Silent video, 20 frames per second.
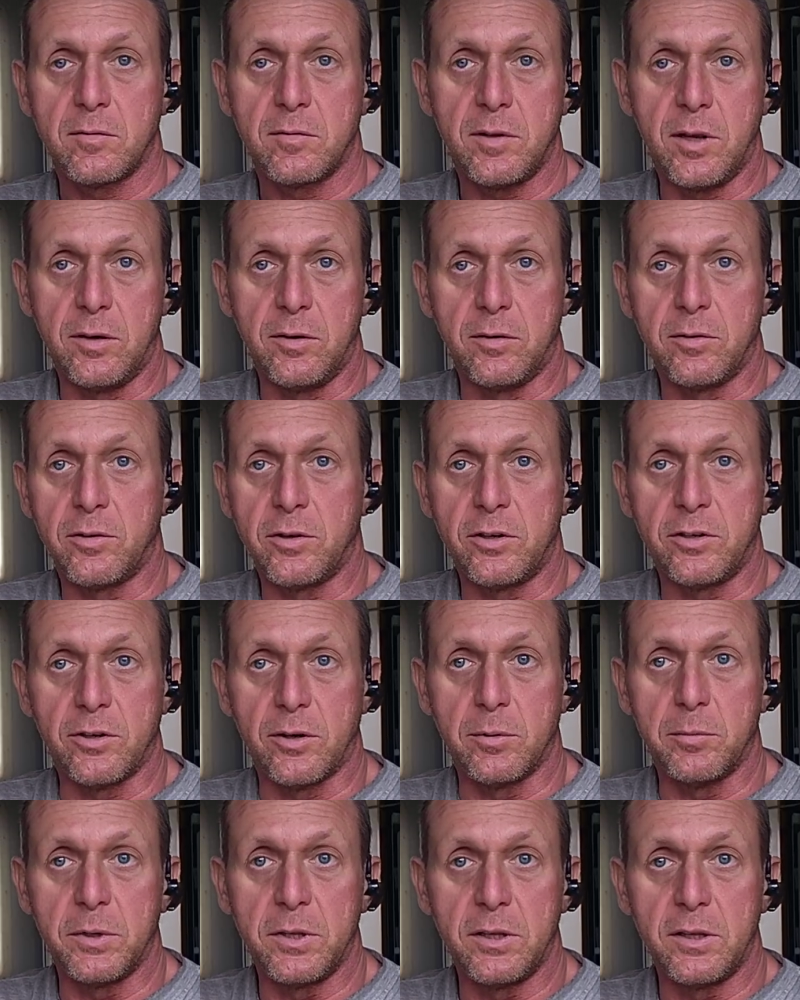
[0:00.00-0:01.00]
you know, they're
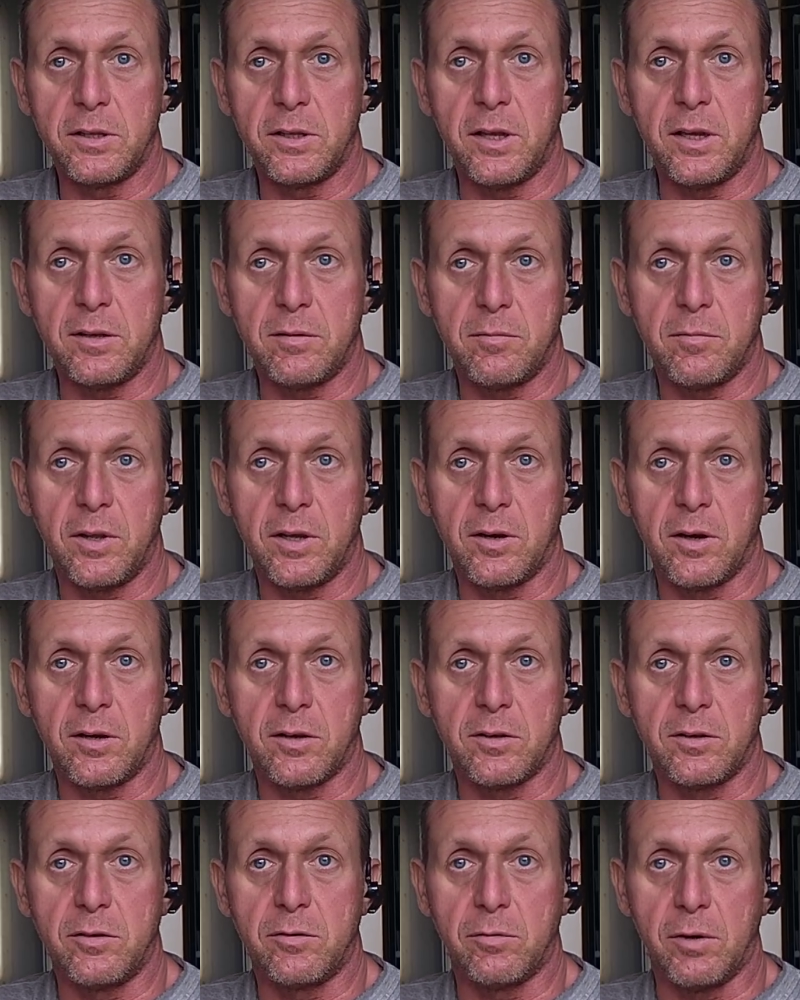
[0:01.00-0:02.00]
durable and they
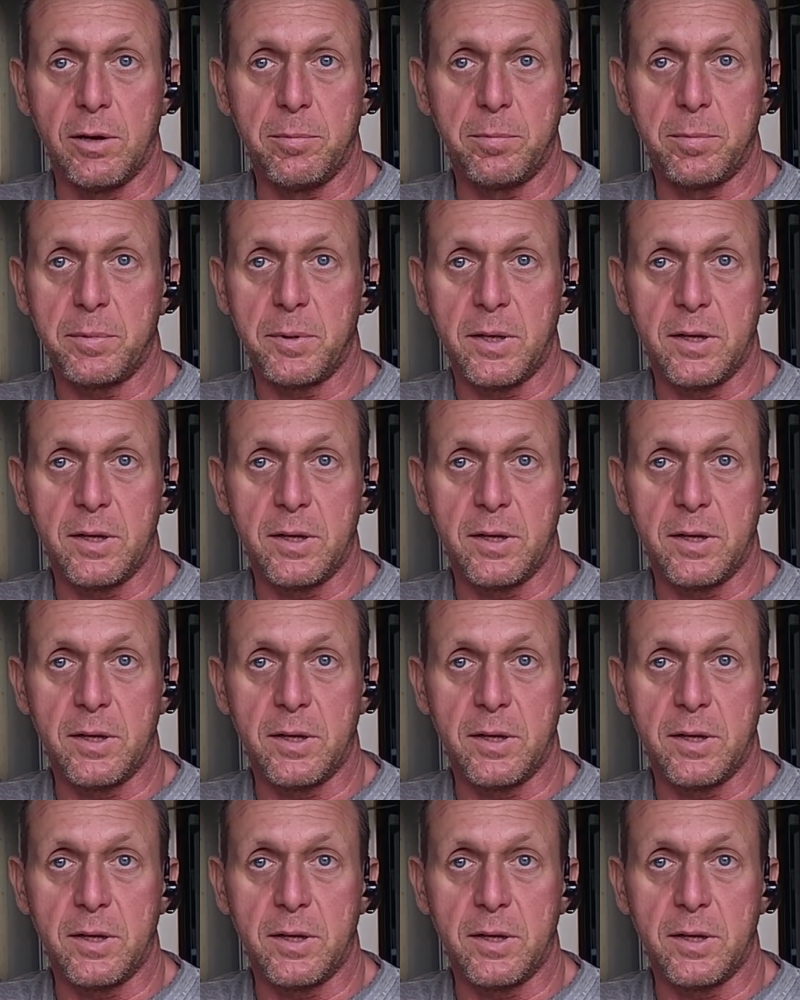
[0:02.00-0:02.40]
got good grip.